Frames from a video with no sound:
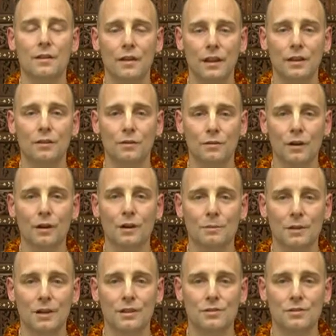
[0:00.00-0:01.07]
Thank you very
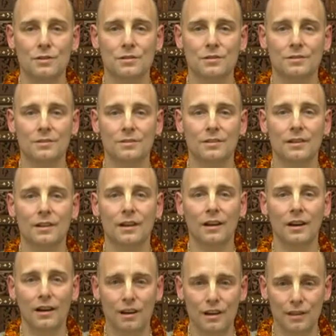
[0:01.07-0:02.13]
much.
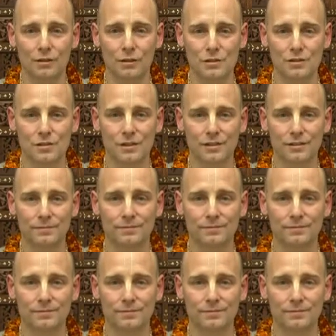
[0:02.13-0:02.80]
Hare Krishna.